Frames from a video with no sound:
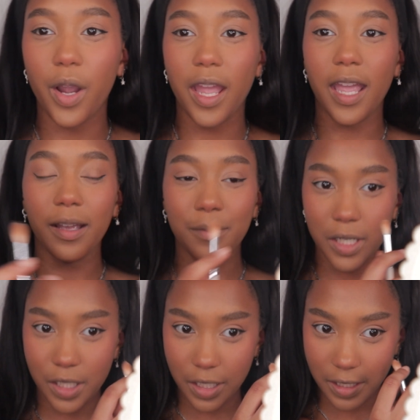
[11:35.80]
wah.
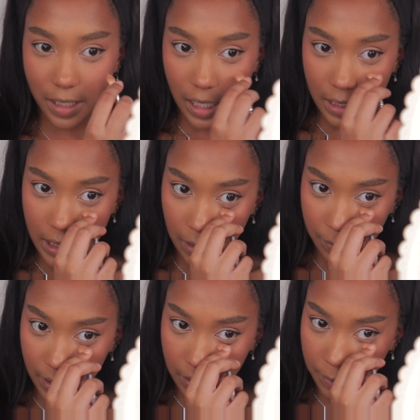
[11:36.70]
Emergency, take
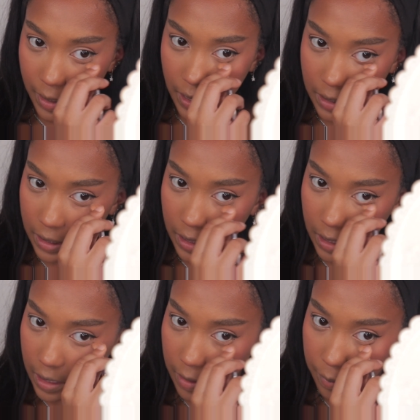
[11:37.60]
your blender brush,
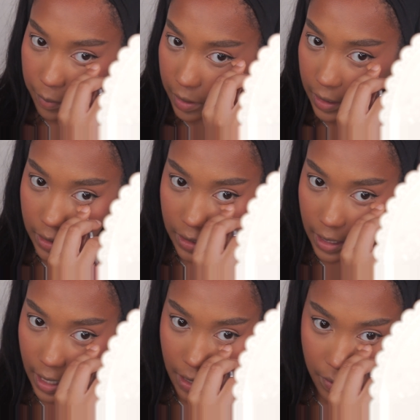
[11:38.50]
blend
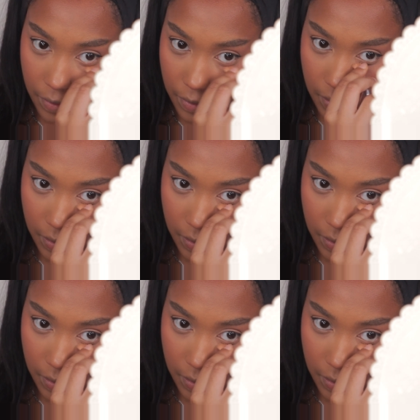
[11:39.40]
it out.